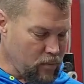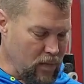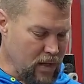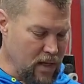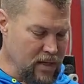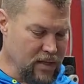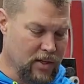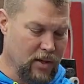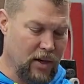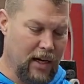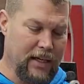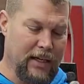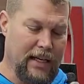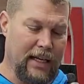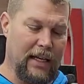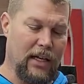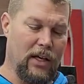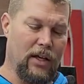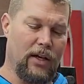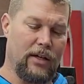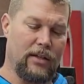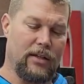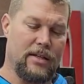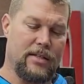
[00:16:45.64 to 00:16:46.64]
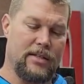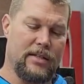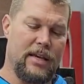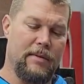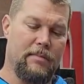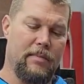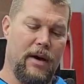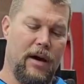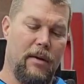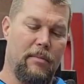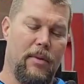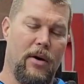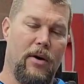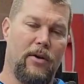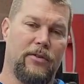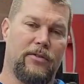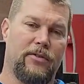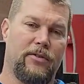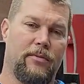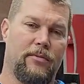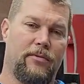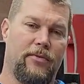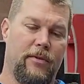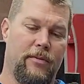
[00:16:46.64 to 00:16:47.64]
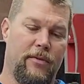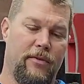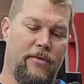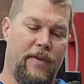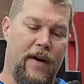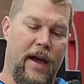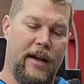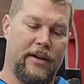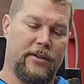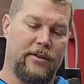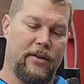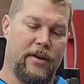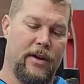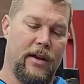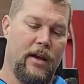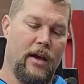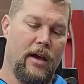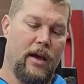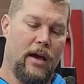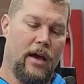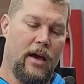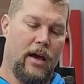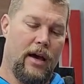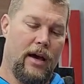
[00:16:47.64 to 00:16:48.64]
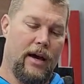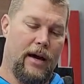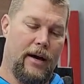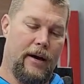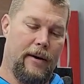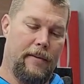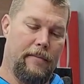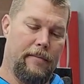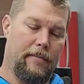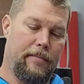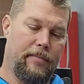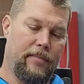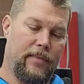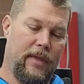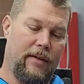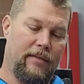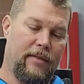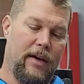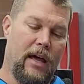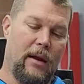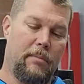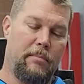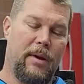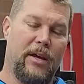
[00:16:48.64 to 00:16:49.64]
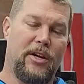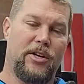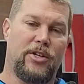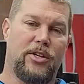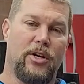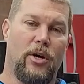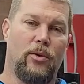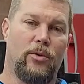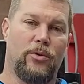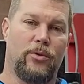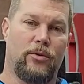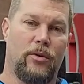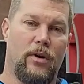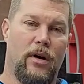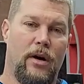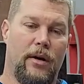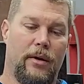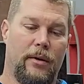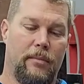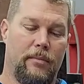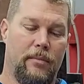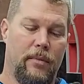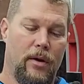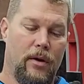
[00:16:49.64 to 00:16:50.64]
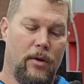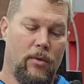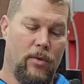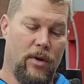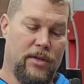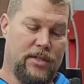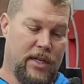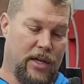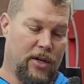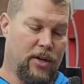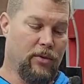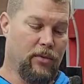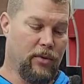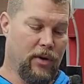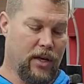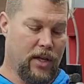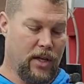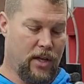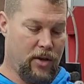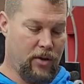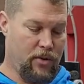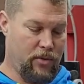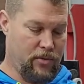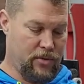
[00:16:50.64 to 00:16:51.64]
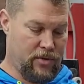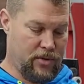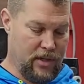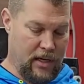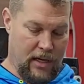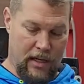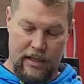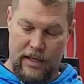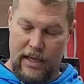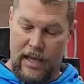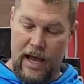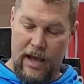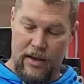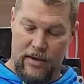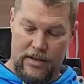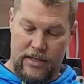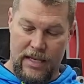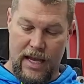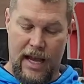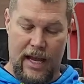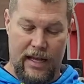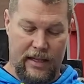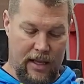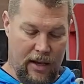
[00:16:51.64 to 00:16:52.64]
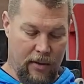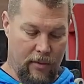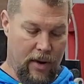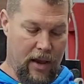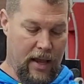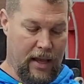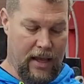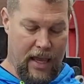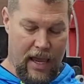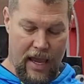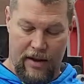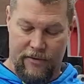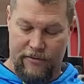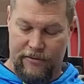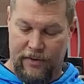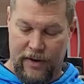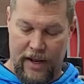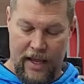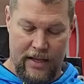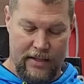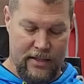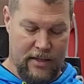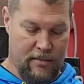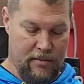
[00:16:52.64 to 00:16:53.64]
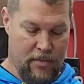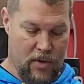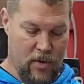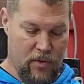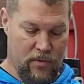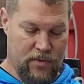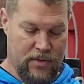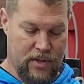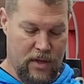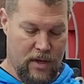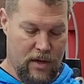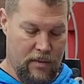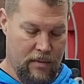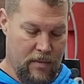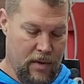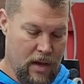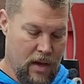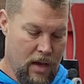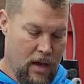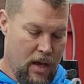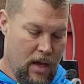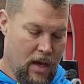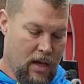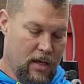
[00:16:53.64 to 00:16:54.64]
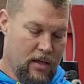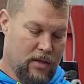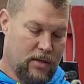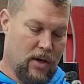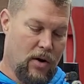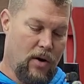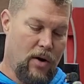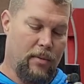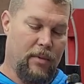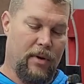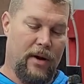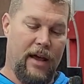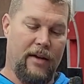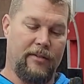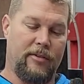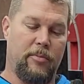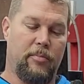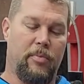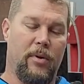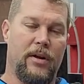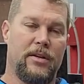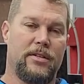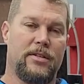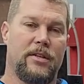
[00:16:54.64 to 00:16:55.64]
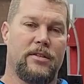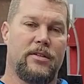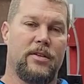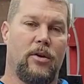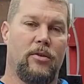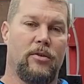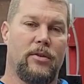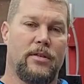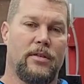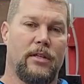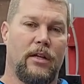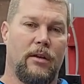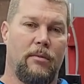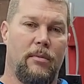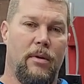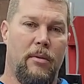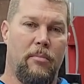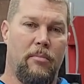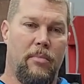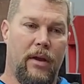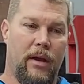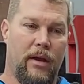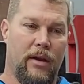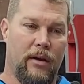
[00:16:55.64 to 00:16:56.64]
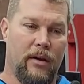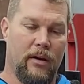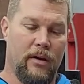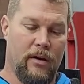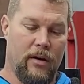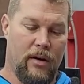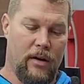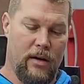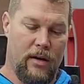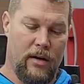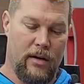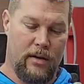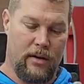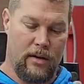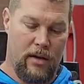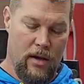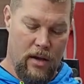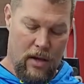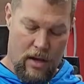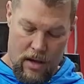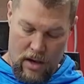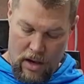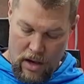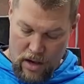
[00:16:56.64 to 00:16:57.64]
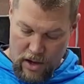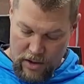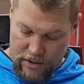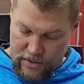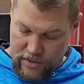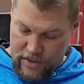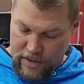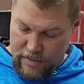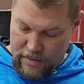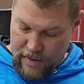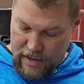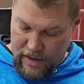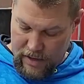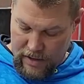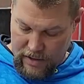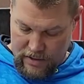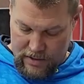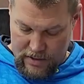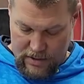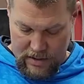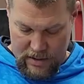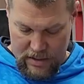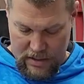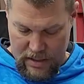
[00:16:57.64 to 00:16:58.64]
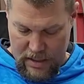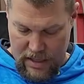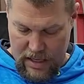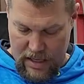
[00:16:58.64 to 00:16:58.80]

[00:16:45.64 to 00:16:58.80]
So I did look, the seat belt bolts from the factory, they've got a big shoulder on them, which I do want to use on the outside. That way it can flex and move some. So I'm gonna have to punch this hole just a little bit bigger on all 3 belts.